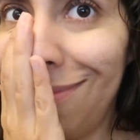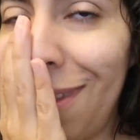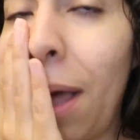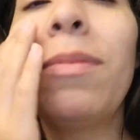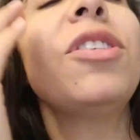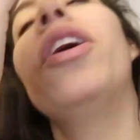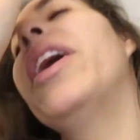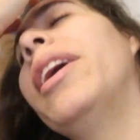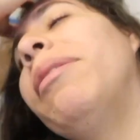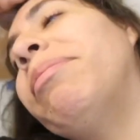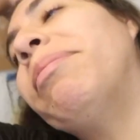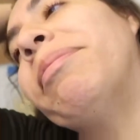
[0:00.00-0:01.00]
I'm
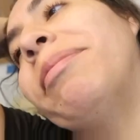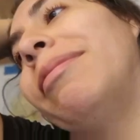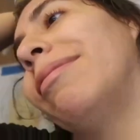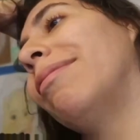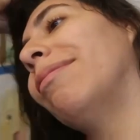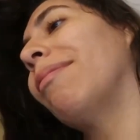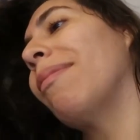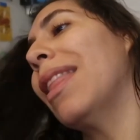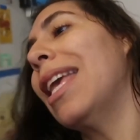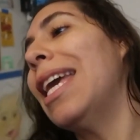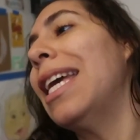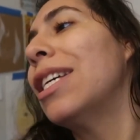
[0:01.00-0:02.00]
sorry.
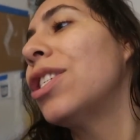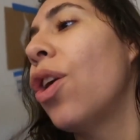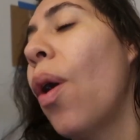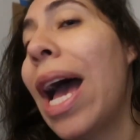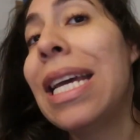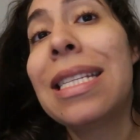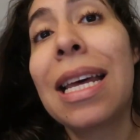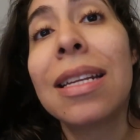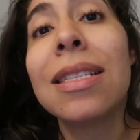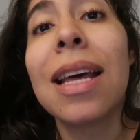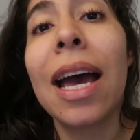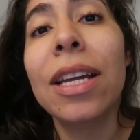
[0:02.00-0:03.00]
So I set
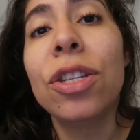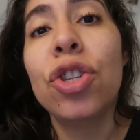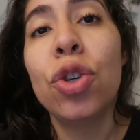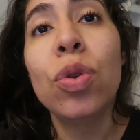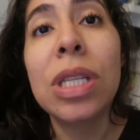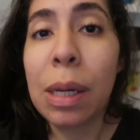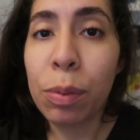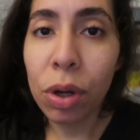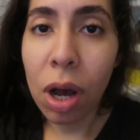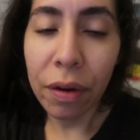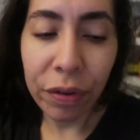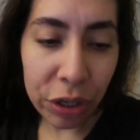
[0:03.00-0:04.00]
aside 2 table
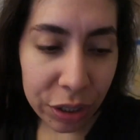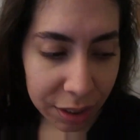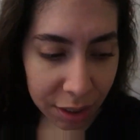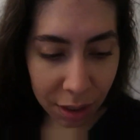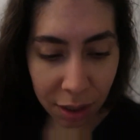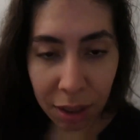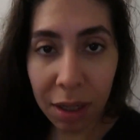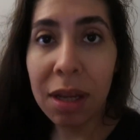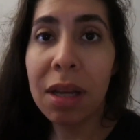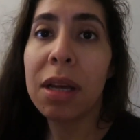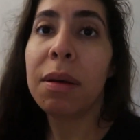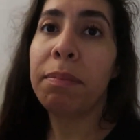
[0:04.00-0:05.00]
covers,
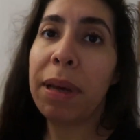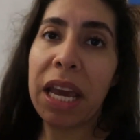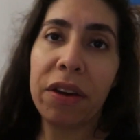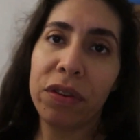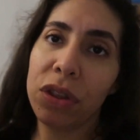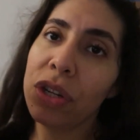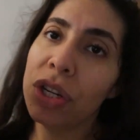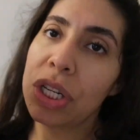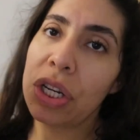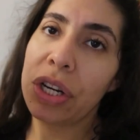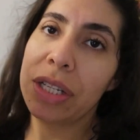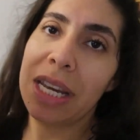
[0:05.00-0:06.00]
pink for the dessert